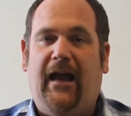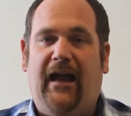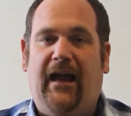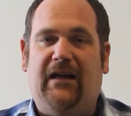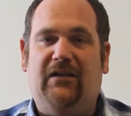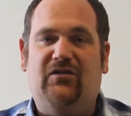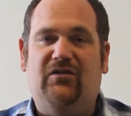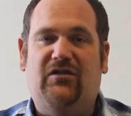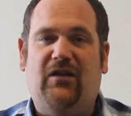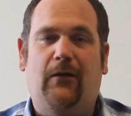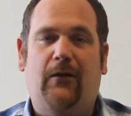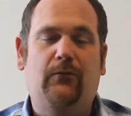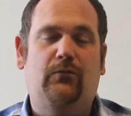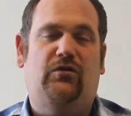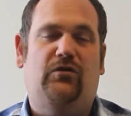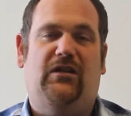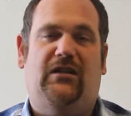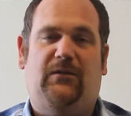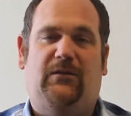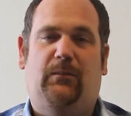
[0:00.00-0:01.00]
and
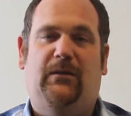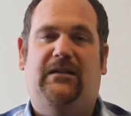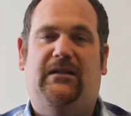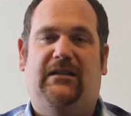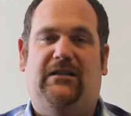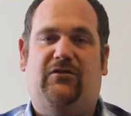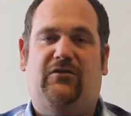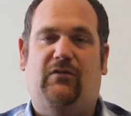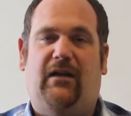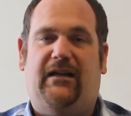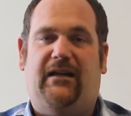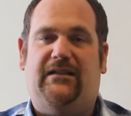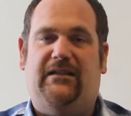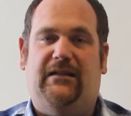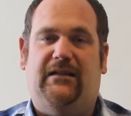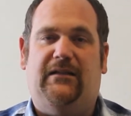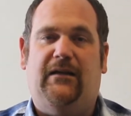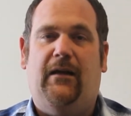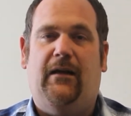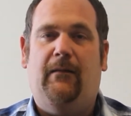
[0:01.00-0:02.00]
don't just be
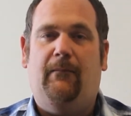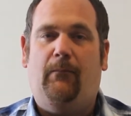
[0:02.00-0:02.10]
distracted